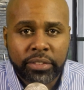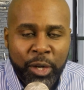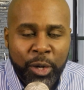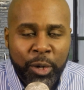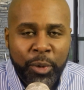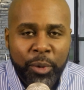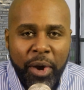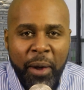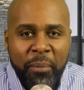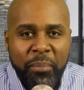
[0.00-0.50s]

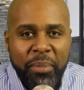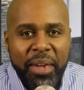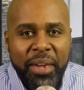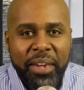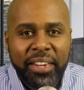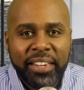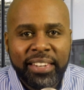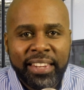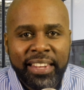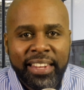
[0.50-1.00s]
So, I
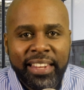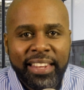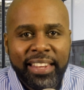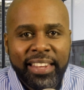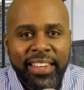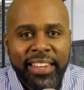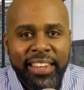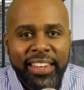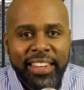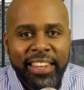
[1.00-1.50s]
mean,
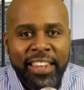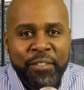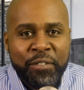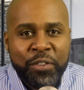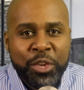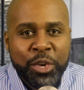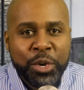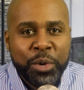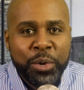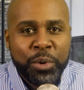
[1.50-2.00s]
if
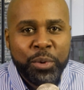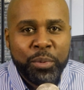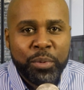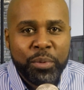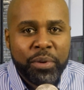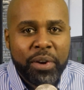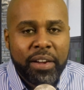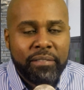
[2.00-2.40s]
you